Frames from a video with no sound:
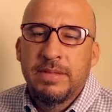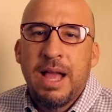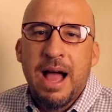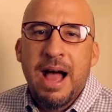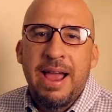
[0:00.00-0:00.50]

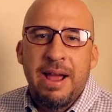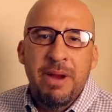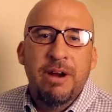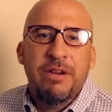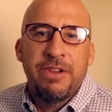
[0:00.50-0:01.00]
Hi, I'm
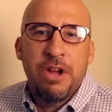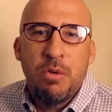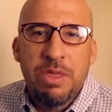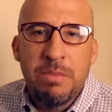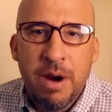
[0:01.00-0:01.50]
Eric Vidal
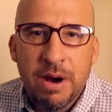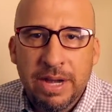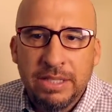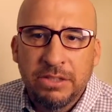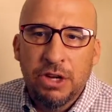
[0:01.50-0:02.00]
with The
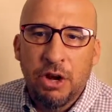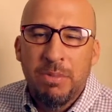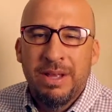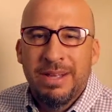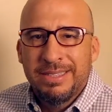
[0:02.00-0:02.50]
Marketing
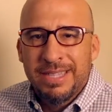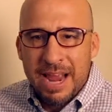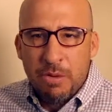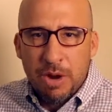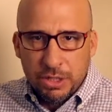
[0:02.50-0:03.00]
Scope.
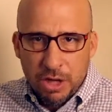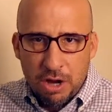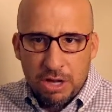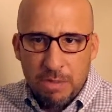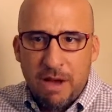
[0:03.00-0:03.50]
Today I want to
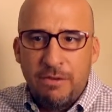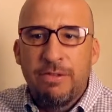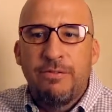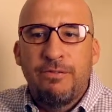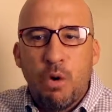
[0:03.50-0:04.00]
talk to you
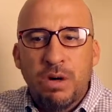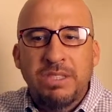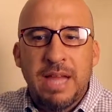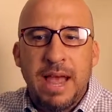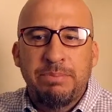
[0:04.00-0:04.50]
about 4
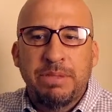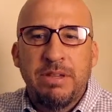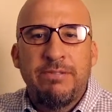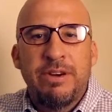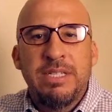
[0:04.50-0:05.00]
steps
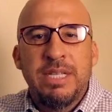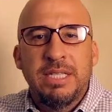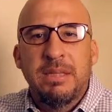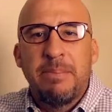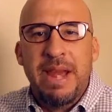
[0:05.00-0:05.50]
for
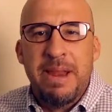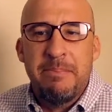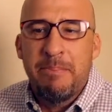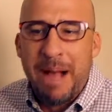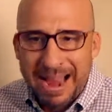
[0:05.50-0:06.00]

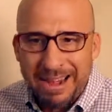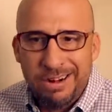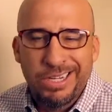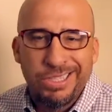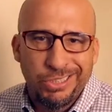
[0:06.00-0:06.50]
anticipating buyer
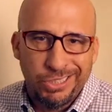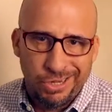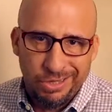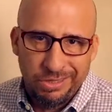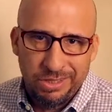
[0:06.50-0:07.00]

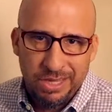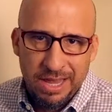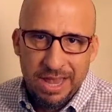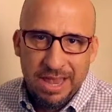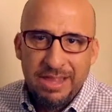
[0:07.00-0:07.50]
concerns.
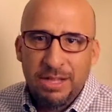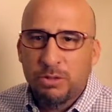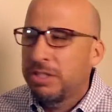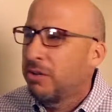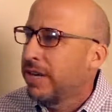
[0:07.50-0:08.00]
This
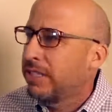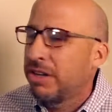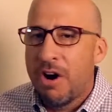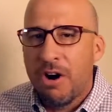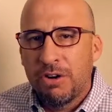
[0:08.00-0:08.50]
was a
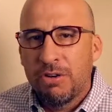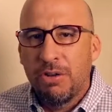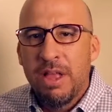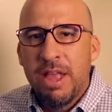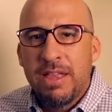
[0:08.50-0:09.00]
recent
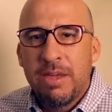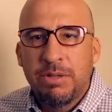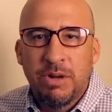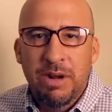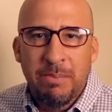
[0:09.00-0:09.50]
article that
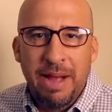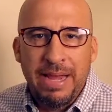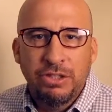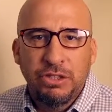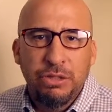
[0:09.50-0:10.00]
was written
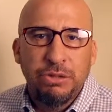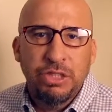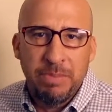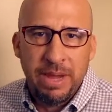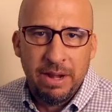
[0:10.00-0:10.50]
by Stu
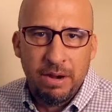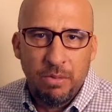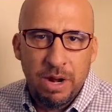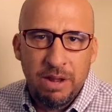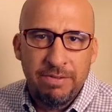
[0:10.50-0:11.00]
Schmidt,
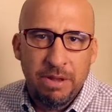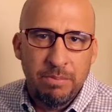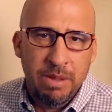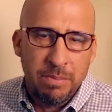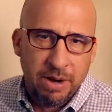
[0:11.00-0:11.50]
one of
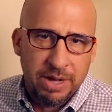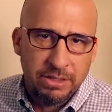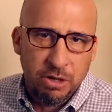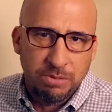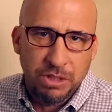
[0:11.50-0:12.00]
The Marketing
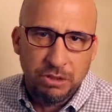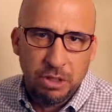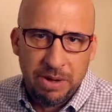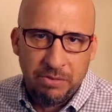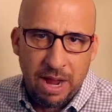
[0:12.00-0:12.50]
Scope's
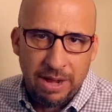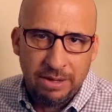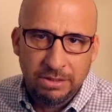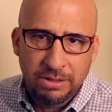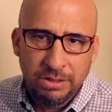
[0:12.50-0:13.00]
contributing
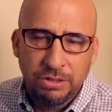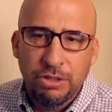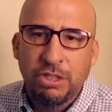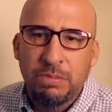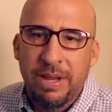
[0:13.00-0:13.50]
writers.
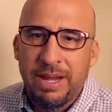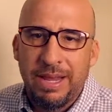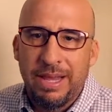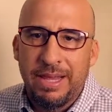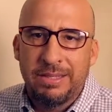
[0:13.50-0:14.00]
Stu Schmidt
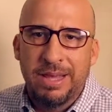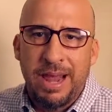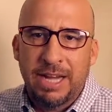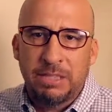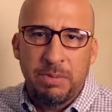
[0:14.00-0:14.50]
is
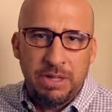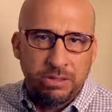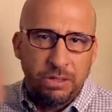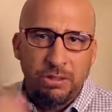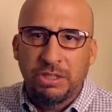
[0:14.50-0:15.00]
an expert at
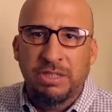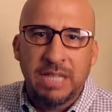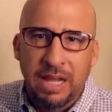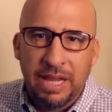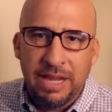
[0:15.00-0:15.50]
solution
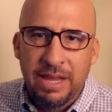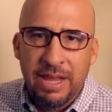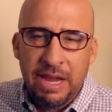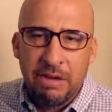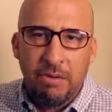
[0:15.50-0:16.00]
selling.
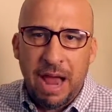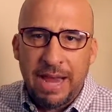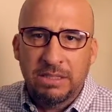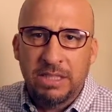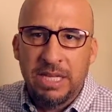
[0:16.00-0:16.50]
He
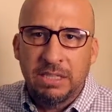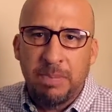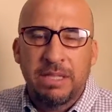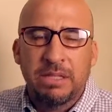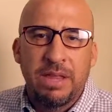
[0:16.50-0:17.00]
writes, he
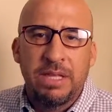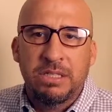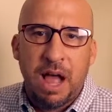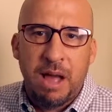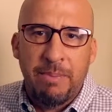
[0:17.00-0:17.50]
speaks on this
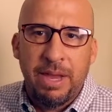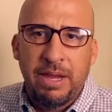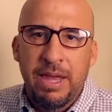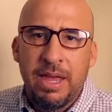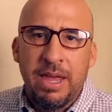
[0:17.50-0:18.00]

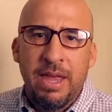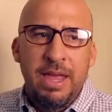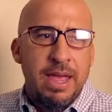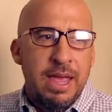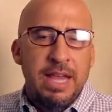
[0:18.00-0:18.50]
topic.
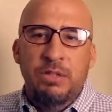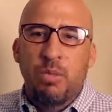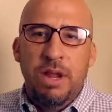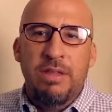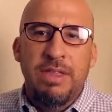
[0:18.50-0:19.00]
He's
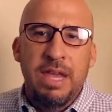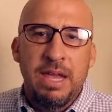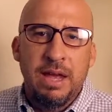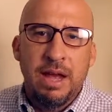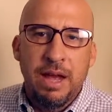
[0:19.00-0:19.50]
one of
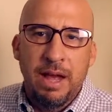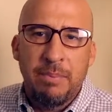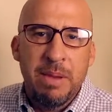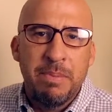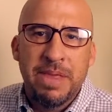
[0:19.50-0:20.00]
the
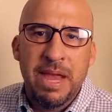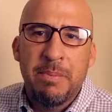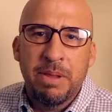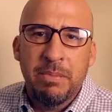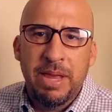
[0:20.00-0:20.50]
people that
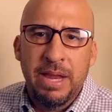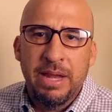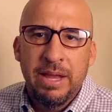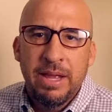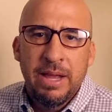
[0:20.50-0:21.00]

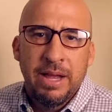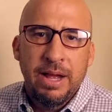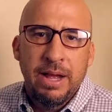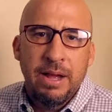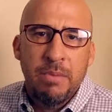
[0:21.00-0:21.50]
implemented
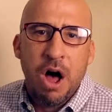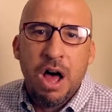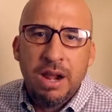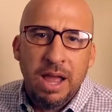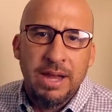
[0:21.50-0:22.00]

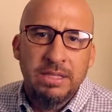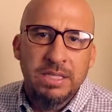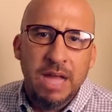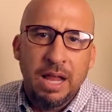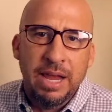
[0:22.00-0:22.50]
online
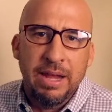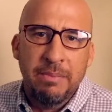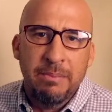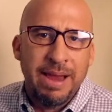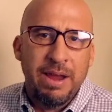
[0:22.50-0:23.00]
selling
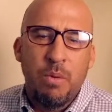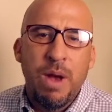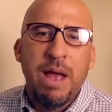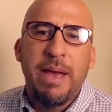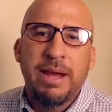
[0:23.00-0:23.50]
back at
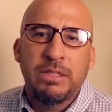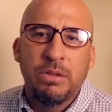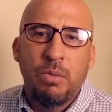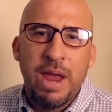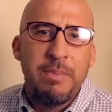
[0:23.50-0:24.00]

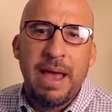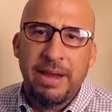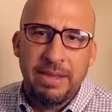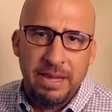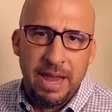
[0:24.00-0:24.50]
WebEx way
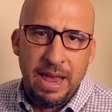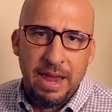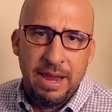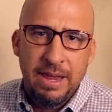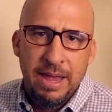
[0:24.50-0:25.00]
back in the
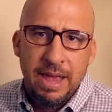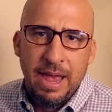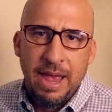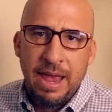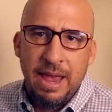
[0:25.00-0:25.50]
day,
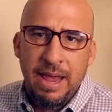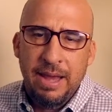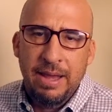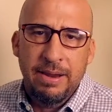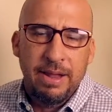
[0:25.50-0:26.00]

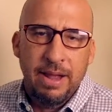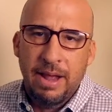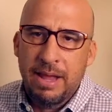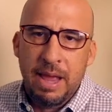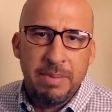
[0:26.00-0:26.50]
and
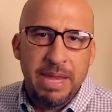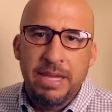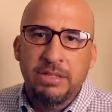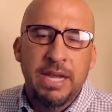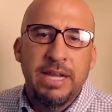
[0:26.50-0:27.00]
I mean
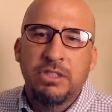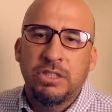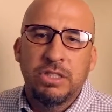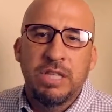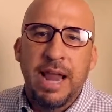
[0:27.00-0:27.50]
he's
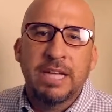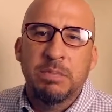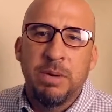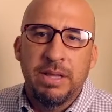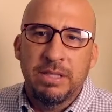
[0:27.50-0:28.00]
just an
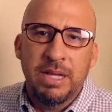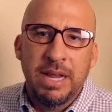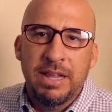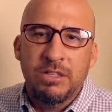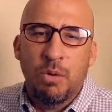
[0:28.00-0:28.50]
expert at this, and
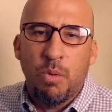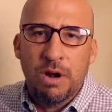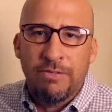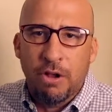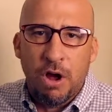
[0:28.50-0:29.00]
it's a
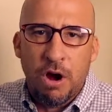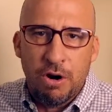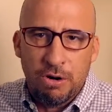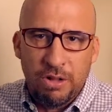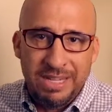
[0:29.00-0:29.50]
wonderful
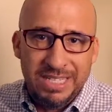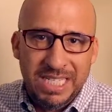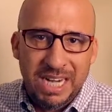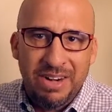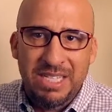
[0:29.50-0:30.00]
article and
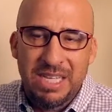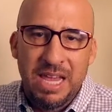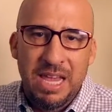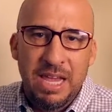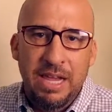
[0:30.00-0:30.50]
series that
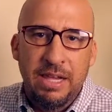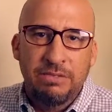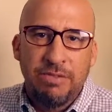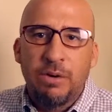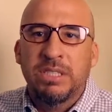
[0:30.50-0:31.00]
he is
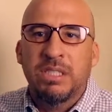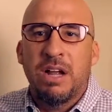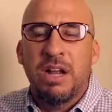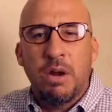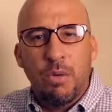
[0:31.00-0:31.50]
focused
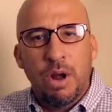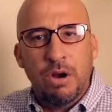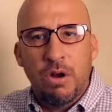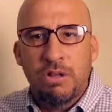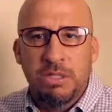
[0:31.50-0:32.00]
on, and I want to
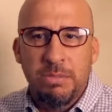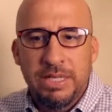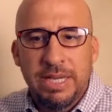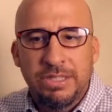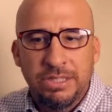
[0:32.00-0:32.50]
call some
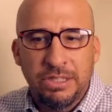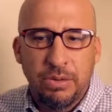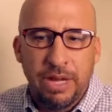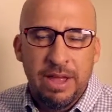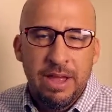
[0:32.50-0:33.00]
attention
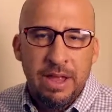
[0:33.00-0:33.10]
to it.